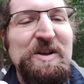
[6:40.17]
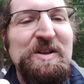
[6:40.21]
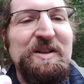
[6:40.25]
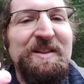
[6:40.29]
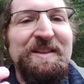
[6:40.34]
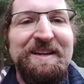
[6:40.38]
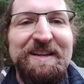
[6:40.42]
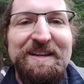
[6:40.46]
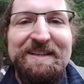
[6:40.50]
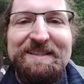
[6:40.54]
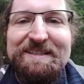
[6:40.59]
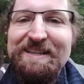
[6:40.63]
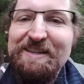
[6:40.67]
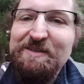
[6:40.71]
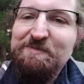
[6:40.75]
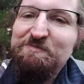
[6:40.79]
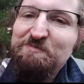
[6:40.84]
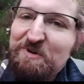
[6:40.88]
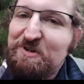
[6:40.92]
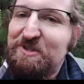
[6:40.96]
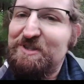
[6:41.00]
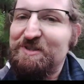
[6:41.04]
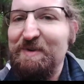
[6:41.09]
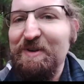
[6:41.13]
Like I said,
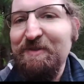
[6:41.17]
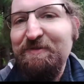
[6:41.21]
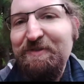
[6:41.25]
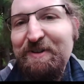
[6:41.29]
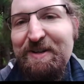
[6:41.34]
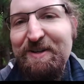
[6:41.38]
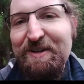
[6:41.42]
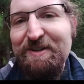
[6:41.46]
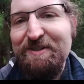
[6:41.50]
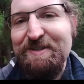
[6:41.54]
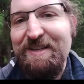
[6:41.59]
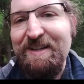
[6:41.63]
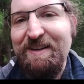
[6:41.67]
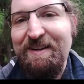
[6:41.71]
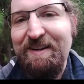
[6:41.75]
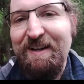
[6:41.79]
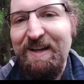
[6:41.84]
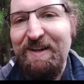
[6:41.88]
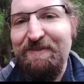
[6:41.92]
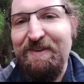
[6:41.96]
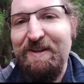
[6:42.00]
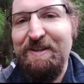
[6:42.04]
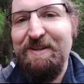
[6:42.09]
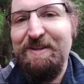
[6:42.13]
most of my videos that I
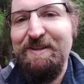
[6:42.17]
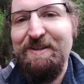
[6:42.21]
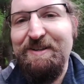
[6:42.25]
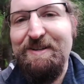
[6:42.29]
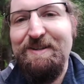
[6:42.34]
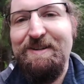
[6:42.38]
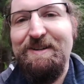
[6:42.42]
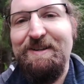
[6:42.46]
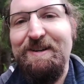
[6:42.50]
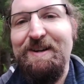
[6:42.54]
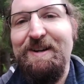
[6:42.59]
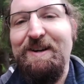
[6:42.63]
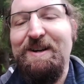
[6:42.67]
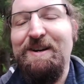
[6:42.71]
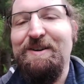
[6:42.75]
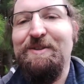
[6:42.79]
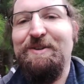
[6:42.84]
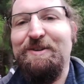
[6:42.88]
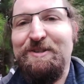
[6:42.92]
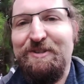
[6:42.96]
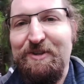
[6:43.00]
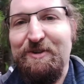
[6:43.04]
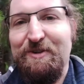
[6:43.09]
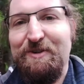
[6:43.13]
have on here,
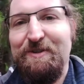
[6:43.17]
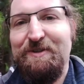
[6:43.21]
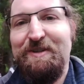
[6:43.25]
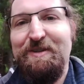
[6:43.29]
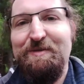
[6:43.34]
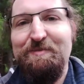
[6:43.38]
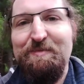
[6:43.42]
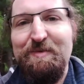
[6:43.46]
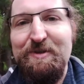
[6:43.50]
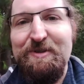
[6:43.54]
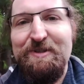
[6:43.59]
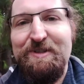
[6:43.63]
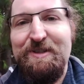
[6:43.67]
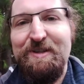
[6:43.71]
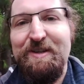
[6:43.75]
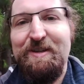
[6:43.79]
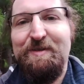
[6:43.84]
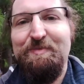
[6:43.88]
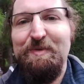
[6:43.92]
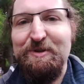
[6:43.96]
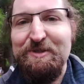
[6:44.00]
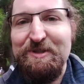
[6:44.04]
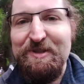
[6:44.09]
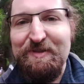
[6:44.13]
they're songs and
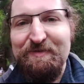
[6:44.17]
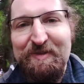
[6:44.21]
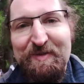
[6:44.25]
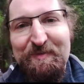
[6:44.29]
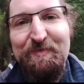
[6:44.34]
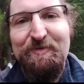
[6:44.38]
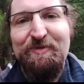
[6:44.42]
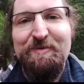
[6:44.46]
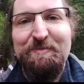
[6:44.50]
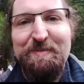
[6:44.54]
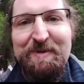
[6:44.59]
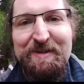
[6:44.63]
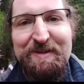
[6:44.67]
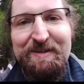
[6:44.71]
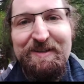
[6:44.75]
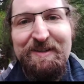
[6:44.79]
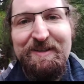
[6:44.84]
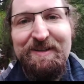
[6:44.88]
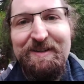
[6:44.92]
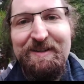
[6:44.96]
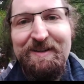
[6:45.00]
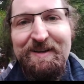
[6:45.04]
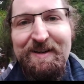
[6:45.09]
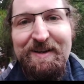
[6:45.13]
music, most of them from
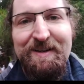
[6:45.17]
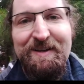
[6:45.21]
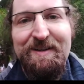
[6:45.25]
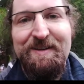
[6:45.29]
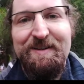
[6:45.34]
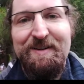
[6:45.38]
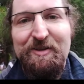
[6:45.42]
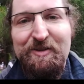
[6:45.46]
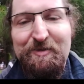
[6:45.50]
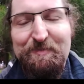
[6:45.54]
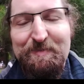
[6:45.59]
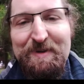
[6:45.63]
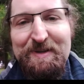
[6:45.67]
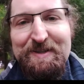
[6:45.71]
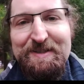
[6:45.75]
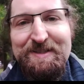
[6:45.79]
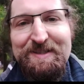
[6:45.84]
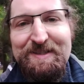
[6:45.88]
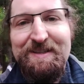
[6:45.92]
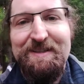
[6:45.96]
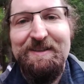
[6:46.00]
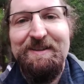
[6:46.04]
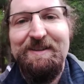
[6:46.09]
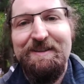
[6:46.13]
India and other
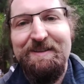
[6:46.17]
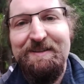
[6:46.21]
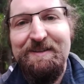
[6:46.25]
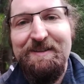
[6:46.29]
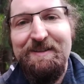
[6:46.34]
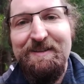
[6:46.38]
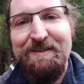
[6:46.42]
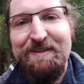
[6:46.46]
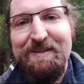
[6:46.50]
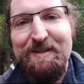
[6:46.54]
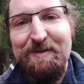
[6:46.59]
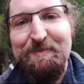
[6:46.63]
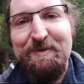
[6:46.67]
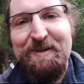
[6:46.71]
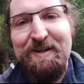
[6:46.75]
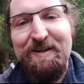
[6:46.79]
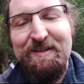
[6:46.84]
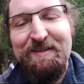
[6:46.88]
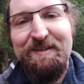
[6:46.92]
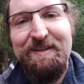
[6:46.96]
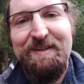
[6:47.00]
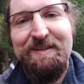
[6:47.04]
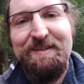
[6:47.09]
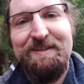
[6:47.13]
places in the Indian
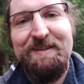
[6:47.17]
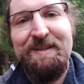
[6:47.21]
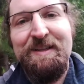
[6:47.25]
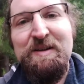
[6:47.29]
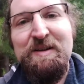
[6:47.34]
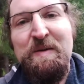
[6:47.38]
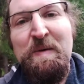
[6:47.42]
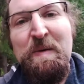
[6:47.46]
subcontinent.